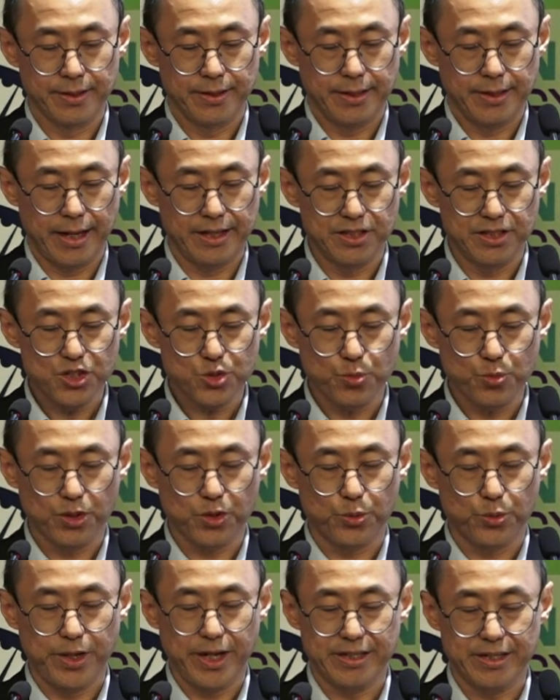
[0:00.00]
And this will
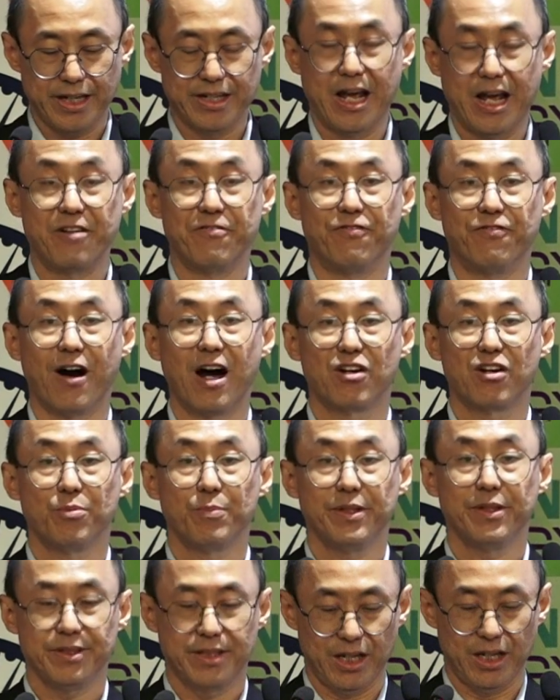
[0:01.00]
create an
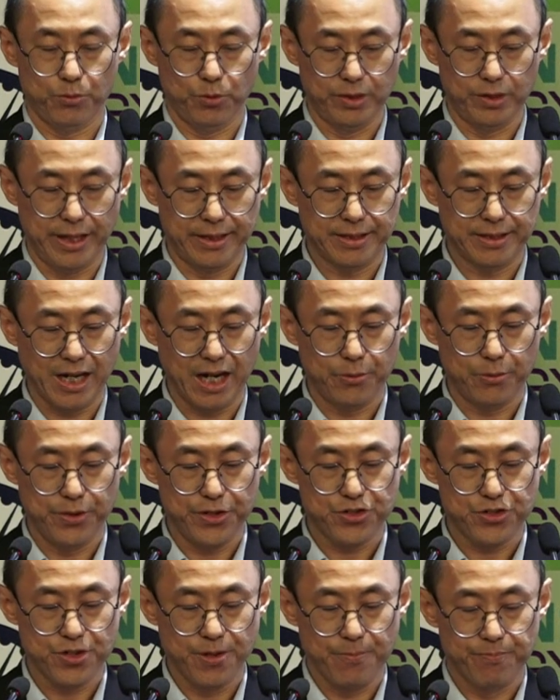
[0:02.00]
environment that will
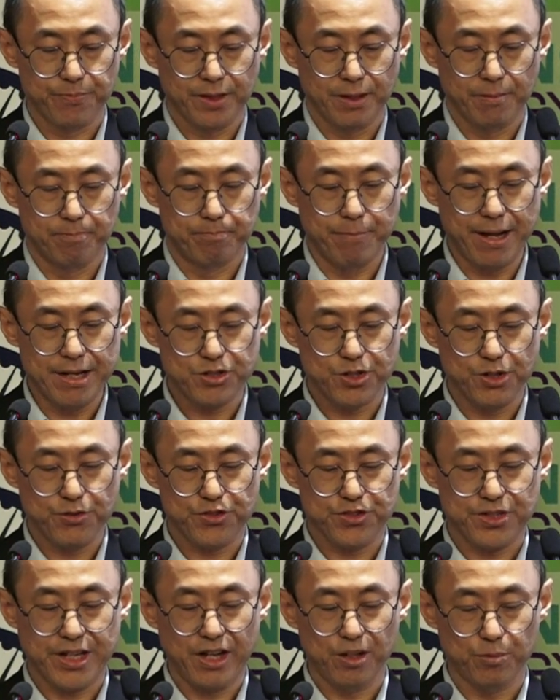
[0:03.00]
encourage massive
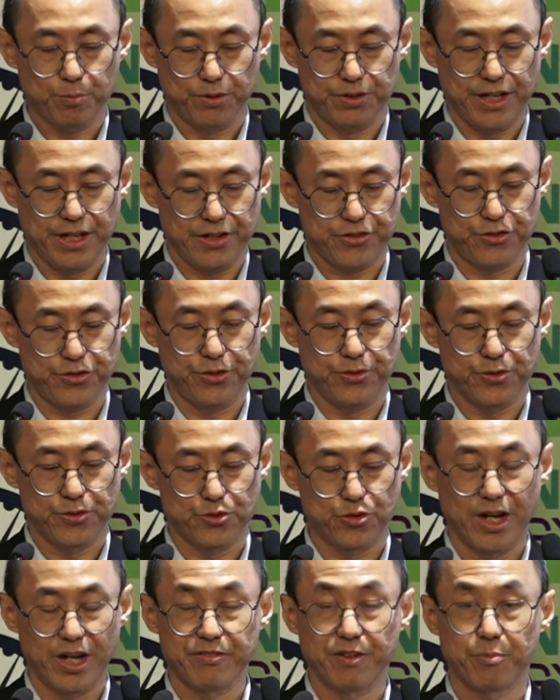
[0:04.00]
scale production,
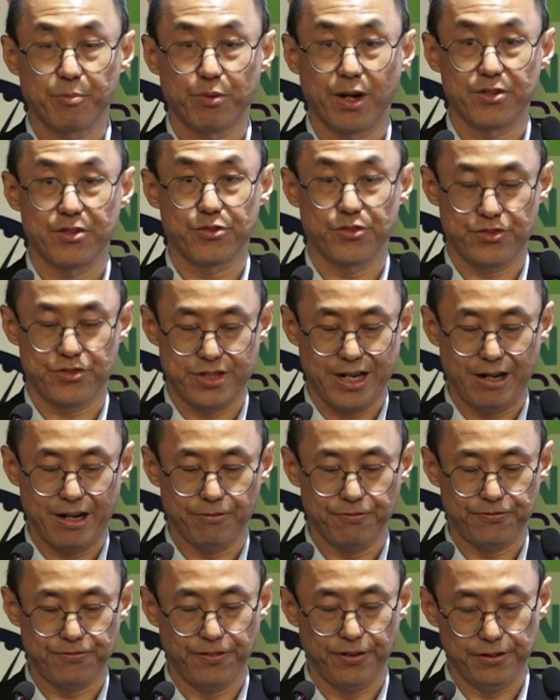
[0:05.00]
driving prices down
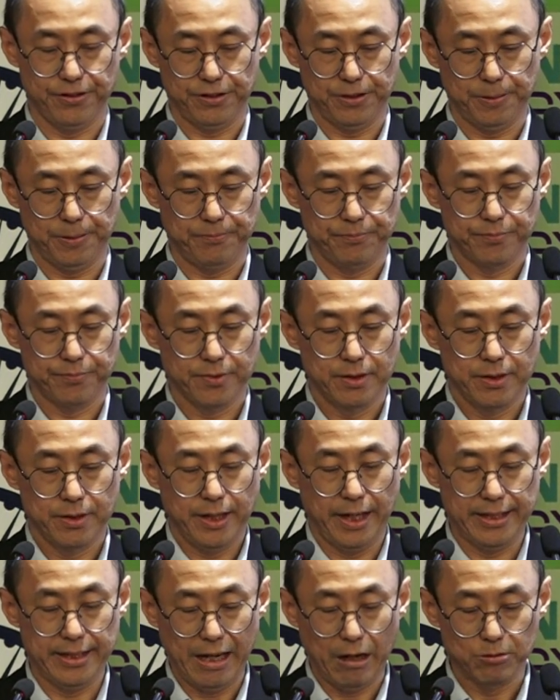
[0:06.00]
further,
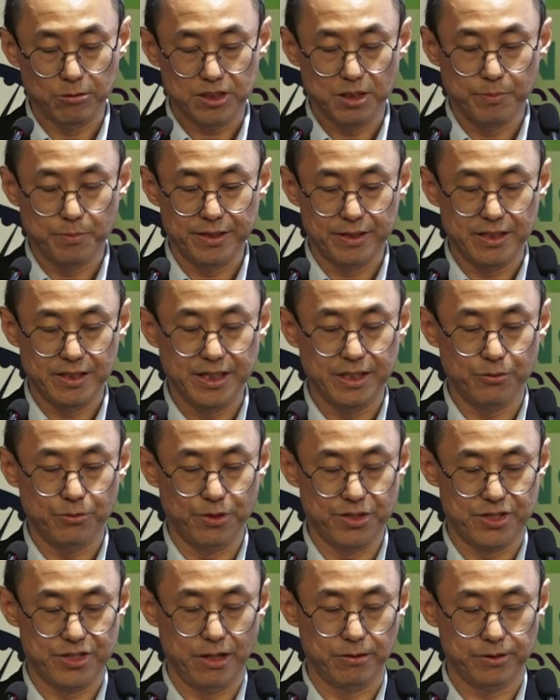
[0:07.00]
and ultimately
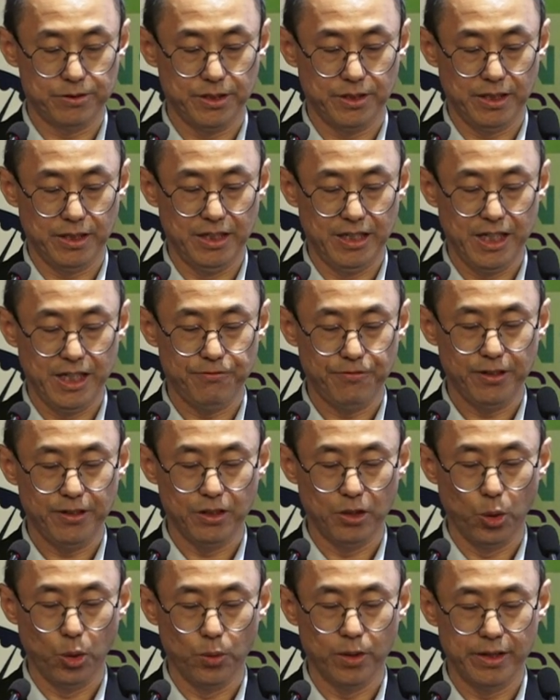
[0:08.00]
resulting in even
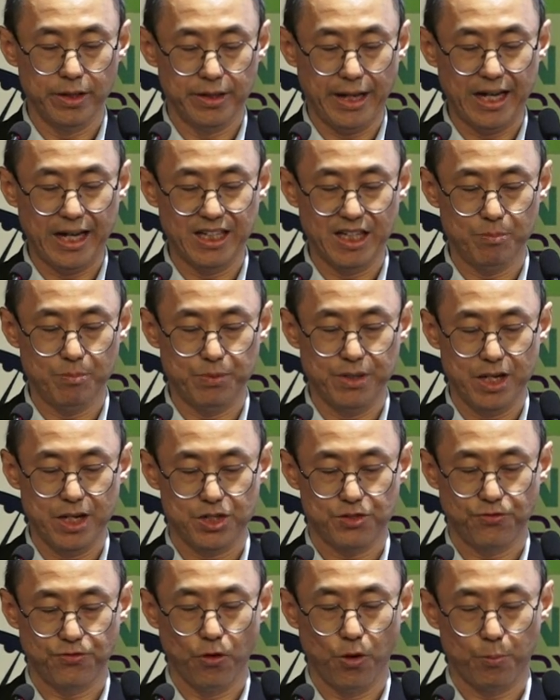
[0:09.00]
lower
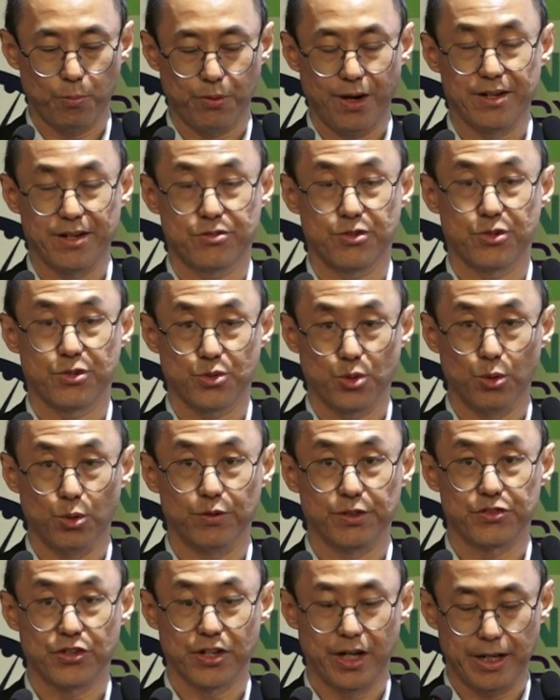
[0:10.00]
NABH4 prices over
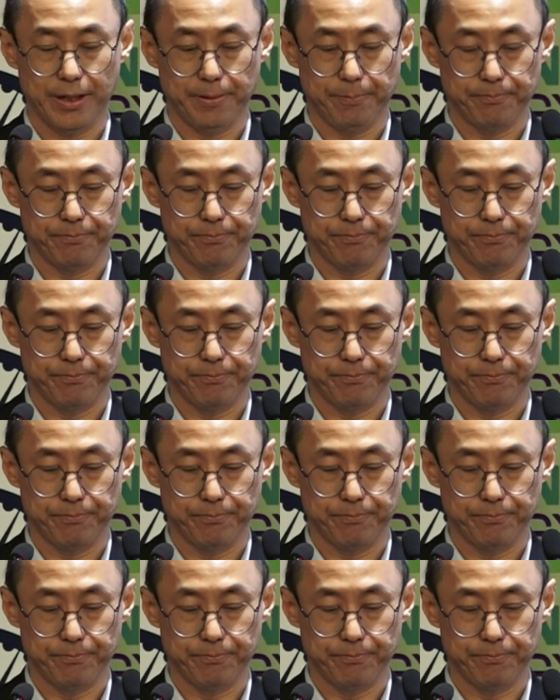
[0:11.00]
time.